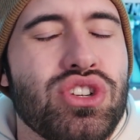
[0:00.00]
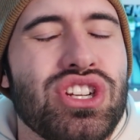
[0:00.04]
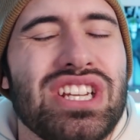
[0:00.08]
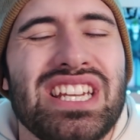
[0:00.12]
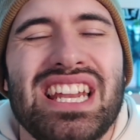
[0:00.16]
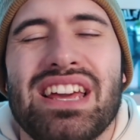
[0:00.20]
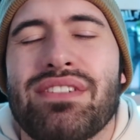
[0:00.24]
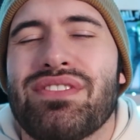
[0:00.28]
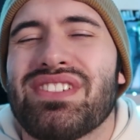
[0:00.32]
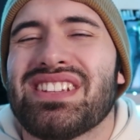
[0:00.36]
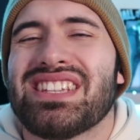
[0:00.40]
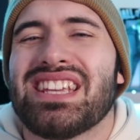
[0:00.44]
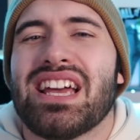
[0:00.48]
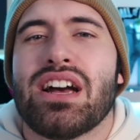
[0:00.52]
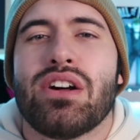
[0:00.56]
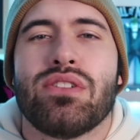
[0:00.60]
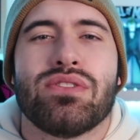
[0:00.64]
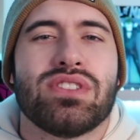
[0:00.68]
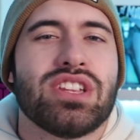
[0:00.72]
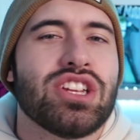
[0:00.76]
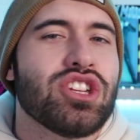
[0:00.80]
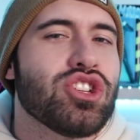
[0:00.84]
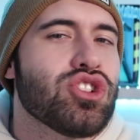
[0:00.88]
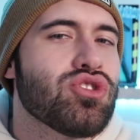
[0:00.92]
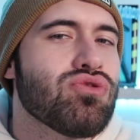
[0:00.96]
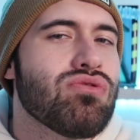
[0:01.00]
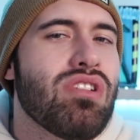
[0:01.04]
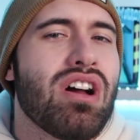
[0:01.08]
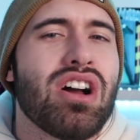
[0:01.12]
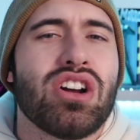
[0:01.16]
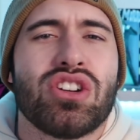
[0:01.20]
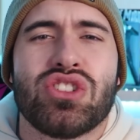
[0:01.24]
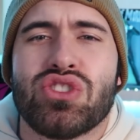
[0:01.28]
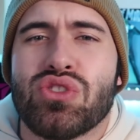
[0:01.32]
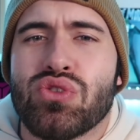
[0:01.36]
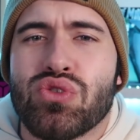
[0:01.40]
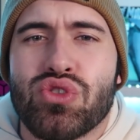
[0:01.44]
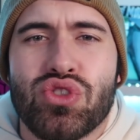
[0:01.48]
She never delved in
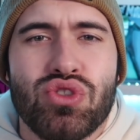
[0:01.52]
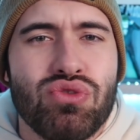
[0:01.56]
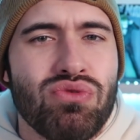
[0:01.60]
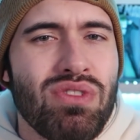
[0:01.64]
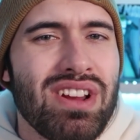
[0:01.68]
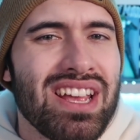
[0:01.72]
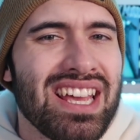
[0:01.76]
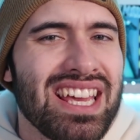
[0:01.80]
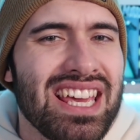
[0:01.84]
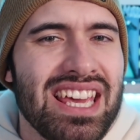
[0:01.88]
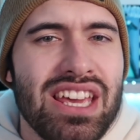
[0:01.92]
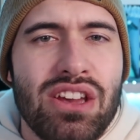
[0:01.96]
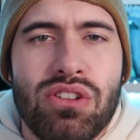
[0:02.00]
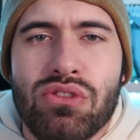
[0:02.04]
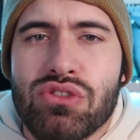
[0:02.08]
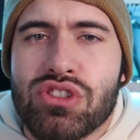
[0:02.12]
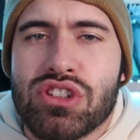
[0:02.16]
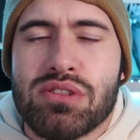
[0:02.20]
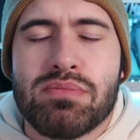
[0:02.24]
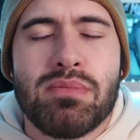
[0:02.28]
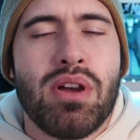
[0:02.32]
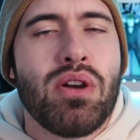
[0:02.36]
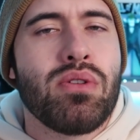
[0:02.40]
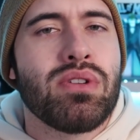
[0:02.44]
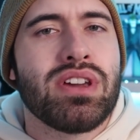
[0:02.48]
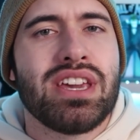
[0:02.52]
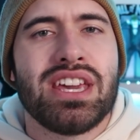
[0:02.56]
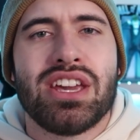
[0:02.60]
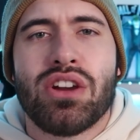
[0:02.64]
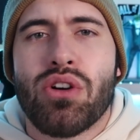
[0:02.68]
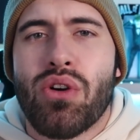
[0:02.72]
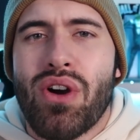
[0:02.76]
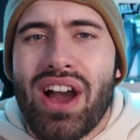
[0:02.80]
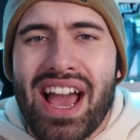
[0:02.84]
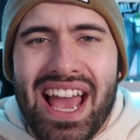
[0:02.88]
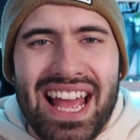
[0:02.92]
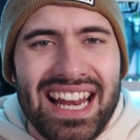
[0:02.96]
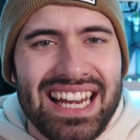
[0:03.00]
drugs or drinking or smoking
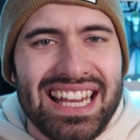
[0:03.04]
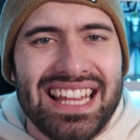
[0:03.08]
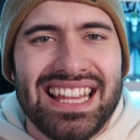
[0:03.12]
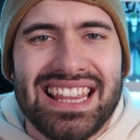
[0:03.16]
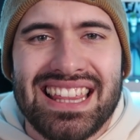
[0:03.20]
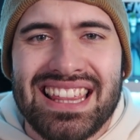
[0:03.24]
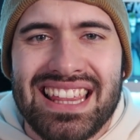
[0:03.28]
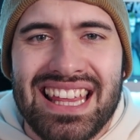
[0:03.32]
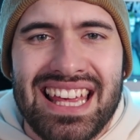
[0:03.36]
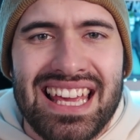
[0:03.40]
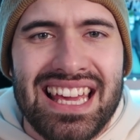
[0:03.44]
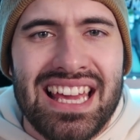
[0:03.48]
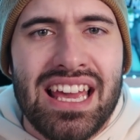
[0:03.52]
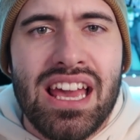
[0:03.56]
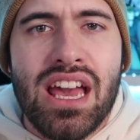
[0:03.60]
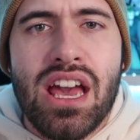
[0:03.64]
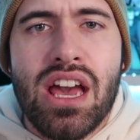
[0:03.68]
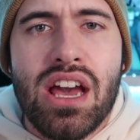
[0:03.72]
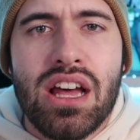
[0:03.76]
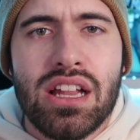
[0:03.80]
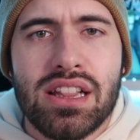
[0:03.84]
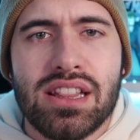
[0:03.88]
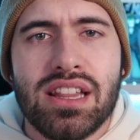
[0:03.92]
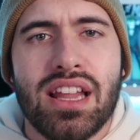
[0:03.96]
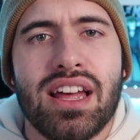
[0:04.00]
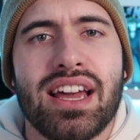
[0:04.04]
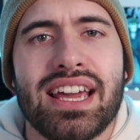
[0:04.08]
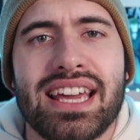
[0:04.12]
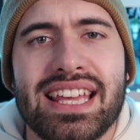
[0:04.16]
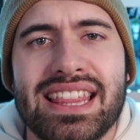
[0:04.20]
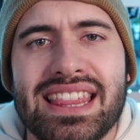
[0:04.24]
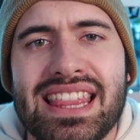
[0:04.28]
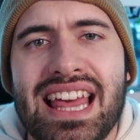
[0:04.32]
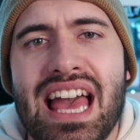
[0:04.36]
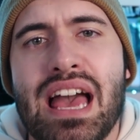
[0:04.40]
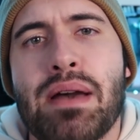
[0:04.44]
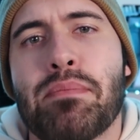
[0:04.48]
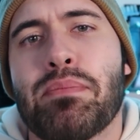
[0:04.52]
or anything
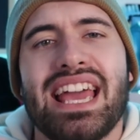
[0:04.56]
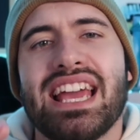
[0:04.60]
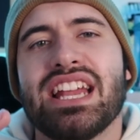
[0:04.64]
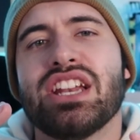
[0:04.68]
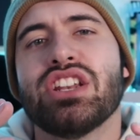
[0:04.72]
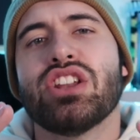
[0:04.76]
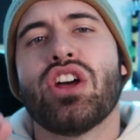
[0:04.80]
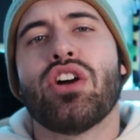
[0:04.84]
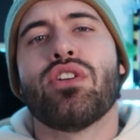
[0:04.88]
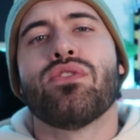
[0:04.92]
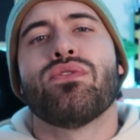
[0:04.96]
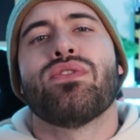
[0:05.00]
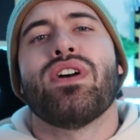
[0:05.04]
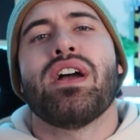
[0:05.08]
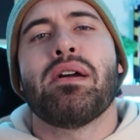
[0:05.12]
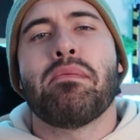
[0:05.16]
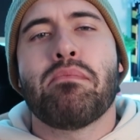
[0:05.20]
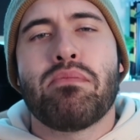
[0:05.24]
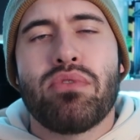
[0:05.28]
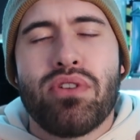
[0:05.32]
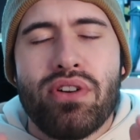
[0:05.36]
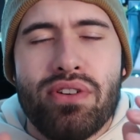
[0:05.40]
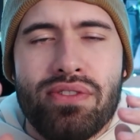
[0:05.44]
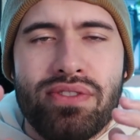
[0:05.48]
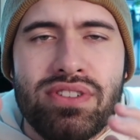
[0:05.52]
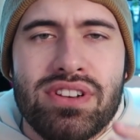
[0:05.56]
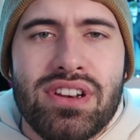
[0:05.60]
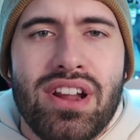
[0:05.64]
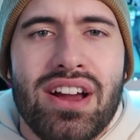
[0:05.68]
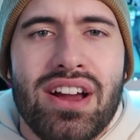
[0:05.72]
like that. In November of